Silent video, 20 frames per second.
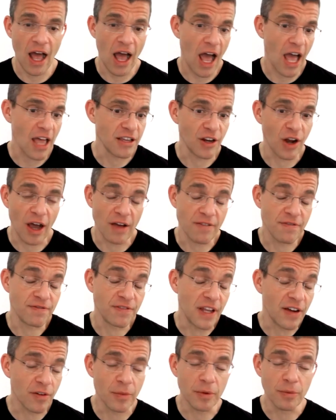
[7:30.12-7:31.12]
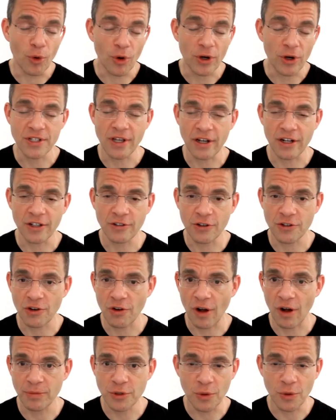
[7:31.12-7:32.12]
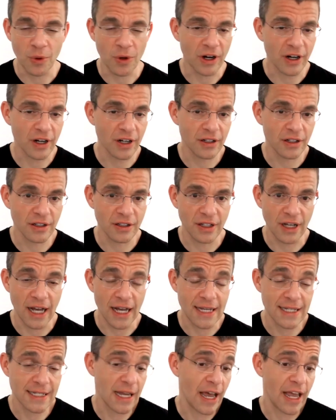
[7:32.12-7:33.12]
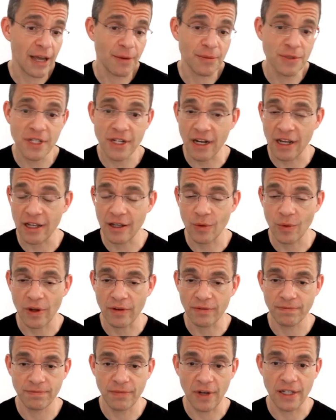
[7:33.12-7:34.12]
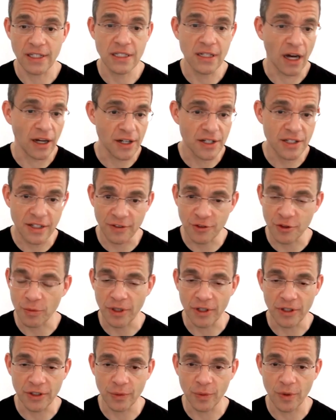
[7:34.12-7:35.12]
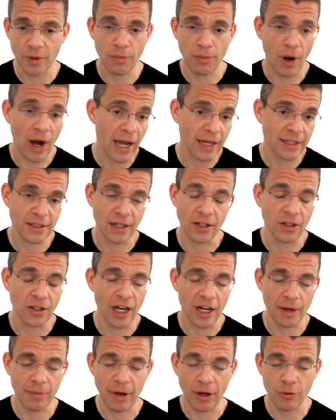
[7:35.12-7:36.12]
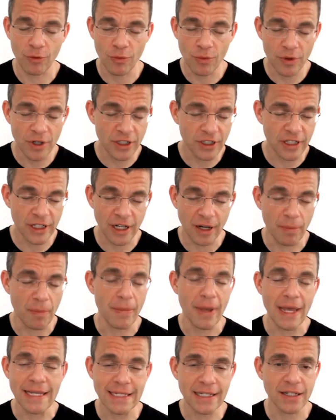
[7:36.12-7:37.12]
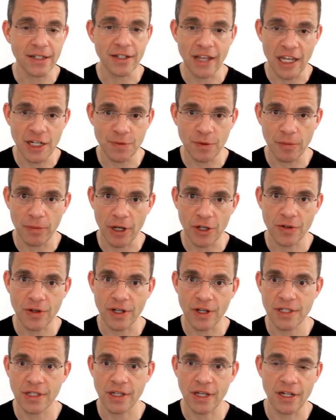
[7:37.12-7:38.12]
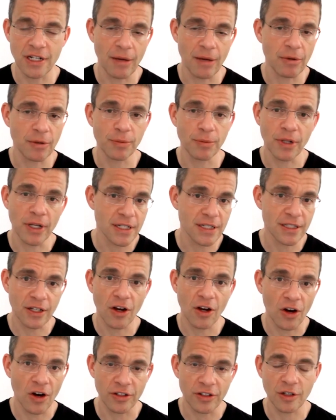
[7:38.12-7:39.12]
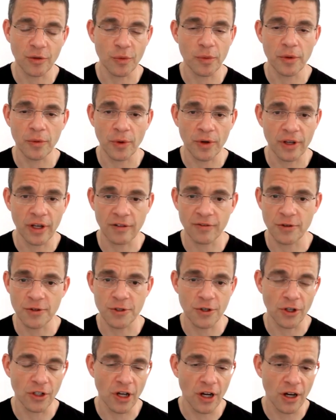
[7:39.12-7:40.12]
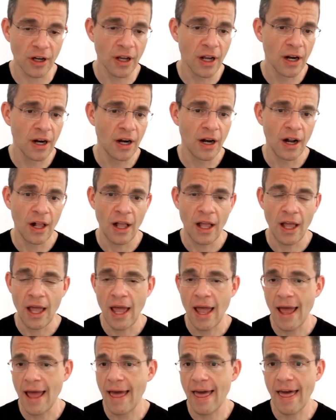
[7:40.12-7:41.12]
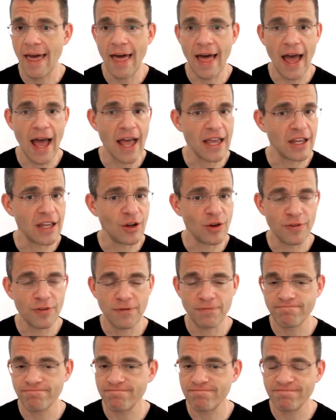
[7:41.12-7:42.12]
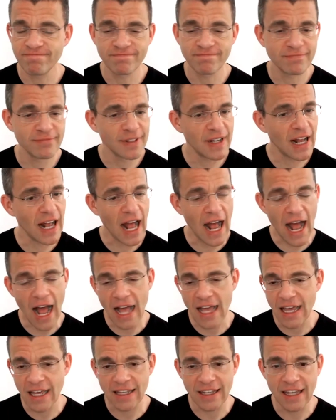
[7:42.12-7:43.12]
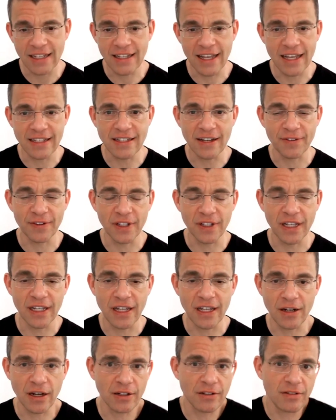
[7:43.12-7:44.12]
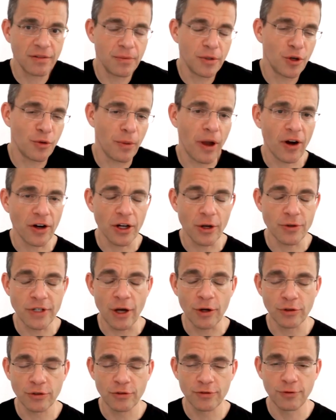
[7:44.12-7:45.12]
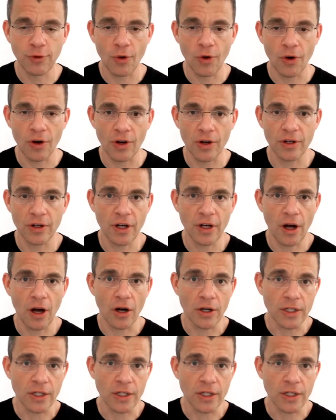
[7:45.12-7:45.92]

you know I've never been more excited to show up to work as I am today. We have a ton of stuff to build. We bragged a lot about really amazing engagement metrics in Debit Plus, the card that we've been working on for so long. You know, if it, it, definitely, and it, you know, my heart goes out for our